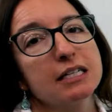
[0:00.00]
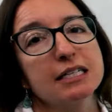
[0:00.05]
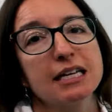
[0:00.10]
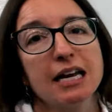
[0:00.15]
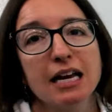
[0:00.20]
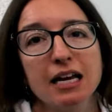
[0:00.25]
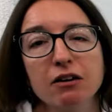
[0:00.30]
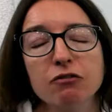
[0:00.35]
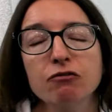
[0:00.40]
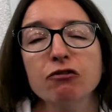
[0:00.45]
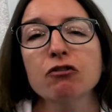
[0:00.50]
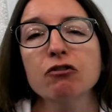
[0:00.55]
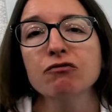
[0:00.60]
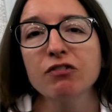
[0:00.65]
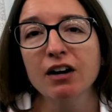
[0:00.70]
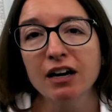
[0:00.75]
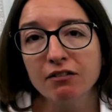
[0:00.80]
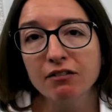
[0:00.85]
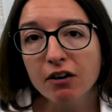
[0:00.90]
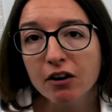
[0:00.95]
take for
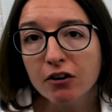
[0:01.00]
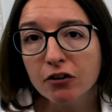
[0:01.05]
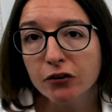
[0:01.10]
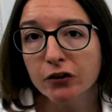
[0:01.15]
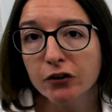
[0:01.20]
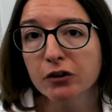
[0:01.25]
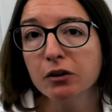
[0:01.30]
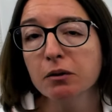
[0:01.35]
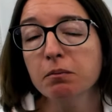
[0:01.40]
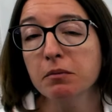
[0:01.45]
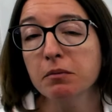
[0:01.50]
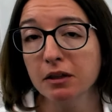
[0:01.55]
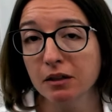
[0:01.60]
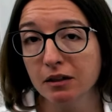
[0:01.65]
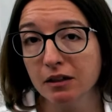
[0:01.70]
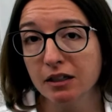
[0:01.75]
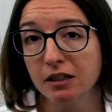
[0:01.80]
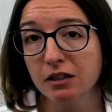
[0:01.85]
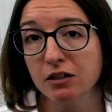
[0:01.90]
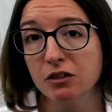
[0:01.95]
five hundred
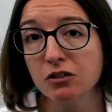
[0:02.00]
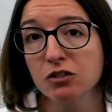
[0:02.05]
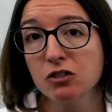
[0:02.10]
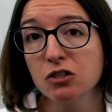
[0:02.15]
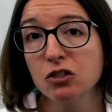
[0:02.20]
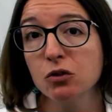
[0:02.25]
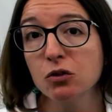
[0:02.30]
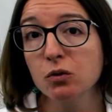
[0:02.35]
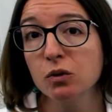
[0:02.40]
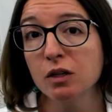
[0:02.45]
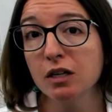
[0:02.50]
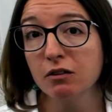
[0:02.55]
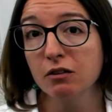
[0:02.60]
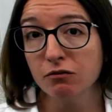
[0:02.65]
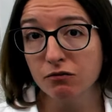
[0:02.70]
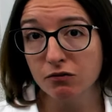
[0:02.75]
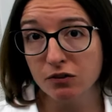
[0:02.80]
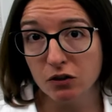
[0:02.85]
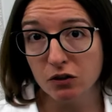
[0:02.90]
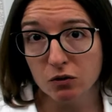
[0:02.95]
milliliters to
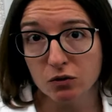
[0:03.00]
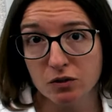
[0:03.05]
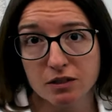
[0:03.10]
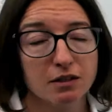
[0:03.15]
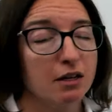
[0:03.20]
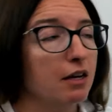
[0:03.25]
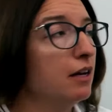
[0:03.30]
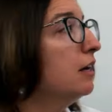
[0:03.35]
infuse?